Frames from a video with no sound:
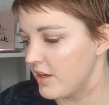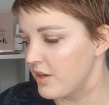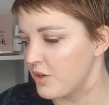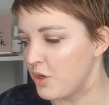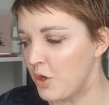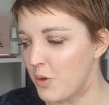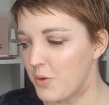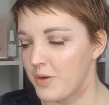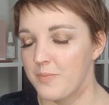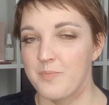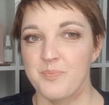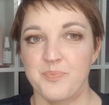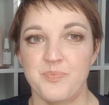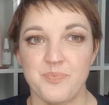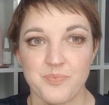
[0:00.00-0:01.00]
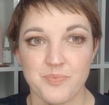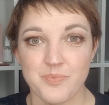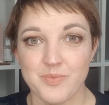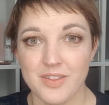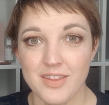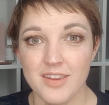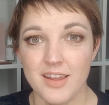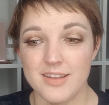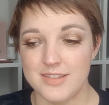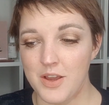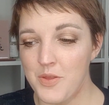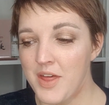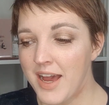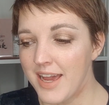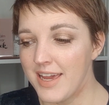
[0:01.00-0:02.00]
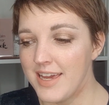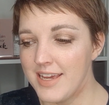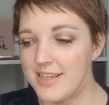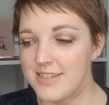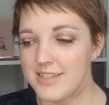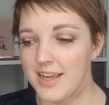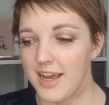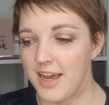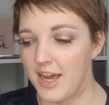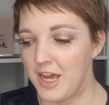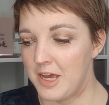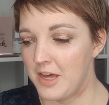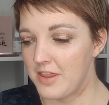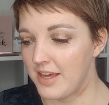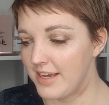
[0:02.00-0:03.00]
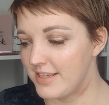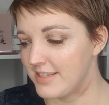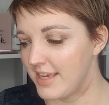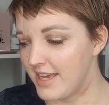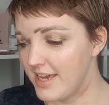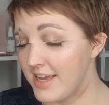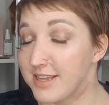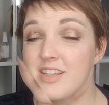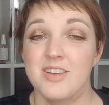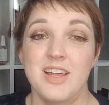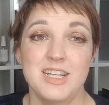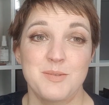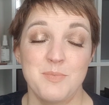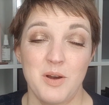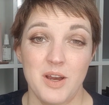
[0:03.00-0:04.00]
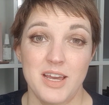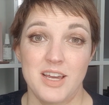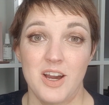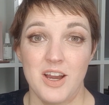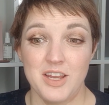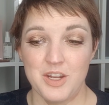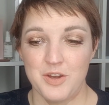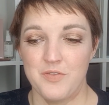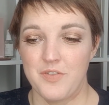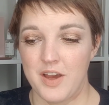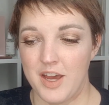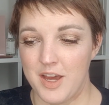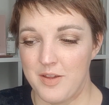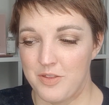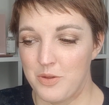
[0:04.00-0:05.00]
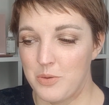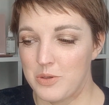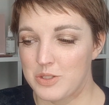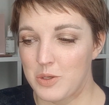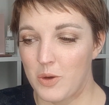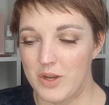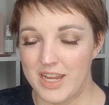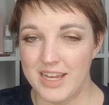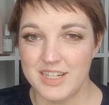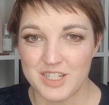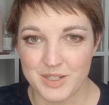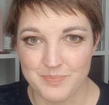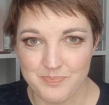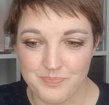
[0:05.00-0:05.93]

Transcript: Cool. So that is it. That's my kind of thoughts on it.